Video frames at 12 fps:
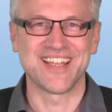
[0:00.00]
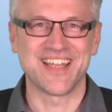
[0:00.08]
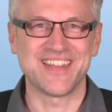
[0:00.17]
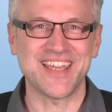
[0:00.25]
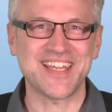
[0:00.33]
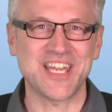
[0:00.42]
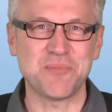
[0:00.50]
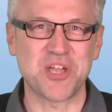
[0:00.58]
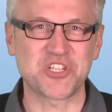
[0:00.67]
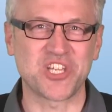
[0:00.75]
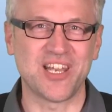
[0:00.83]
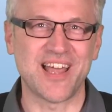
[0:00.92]
They can
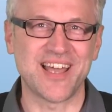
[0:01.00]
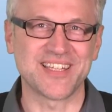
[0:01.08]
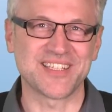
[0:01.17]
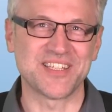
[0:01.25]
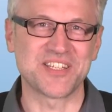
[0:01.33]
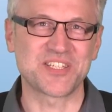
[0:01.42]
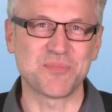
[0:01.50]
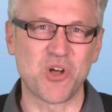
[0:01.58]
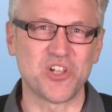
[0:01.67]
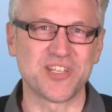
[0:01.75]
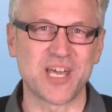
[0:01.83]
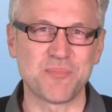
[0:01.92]
measure light in a
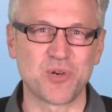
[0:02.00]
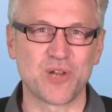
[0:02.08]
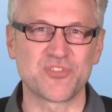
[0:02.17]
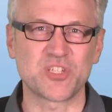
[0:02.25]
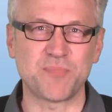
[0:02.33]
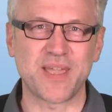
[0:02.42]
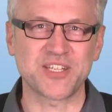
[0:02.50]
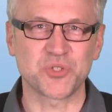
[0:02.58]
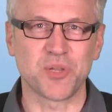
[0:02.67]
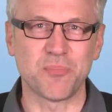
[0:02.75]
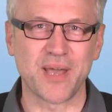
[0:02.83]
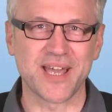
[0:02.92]
small number of
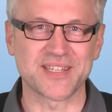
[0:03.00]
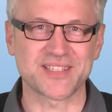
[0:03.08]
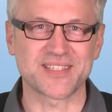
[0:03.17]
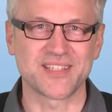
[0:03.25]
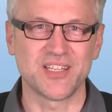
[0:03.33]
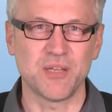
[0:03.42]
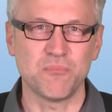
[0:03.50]
spectral bands,